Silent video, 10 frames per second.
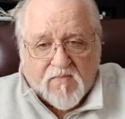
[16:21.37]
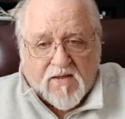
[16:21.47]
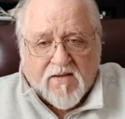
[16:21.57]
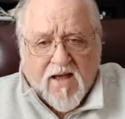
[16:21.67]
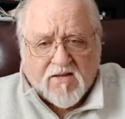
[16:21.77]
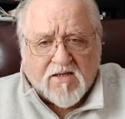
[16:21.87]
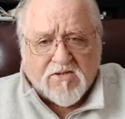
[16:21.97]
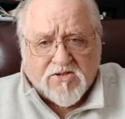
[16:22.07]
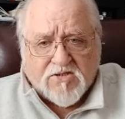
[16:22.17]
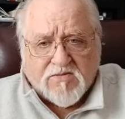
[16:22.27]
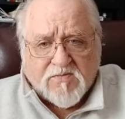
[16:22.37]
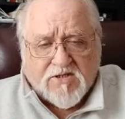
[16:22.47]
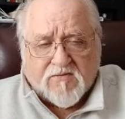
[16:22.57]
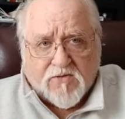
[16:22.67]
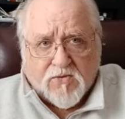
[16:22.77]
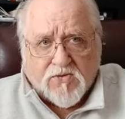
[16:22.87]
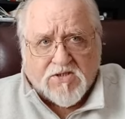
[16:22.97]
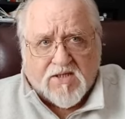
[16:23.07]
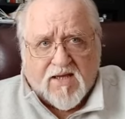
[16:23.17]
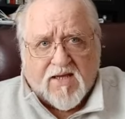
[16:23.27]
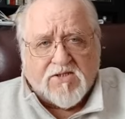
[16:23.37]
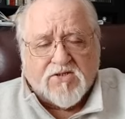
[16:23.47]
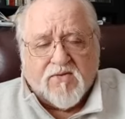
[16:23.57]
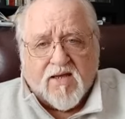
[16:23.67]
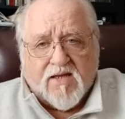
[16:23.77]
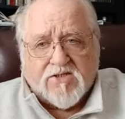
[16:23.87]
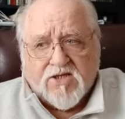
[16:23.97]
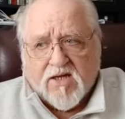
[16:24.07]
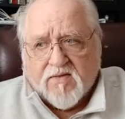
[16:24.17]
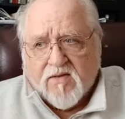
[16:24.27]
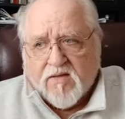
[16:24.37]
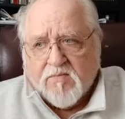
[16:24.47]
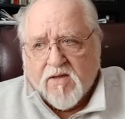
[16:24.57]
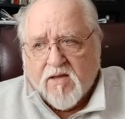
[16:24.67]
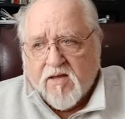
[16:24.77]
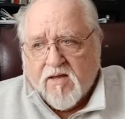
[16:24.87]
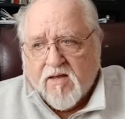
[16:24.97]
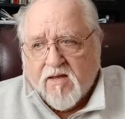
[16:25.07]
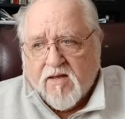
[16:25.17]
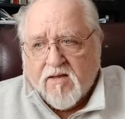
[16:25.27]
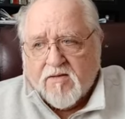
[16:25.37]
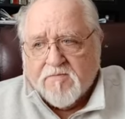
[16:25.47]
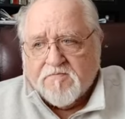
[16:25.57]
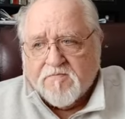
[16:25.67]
now consider themselves lords of the land, so they educate them. On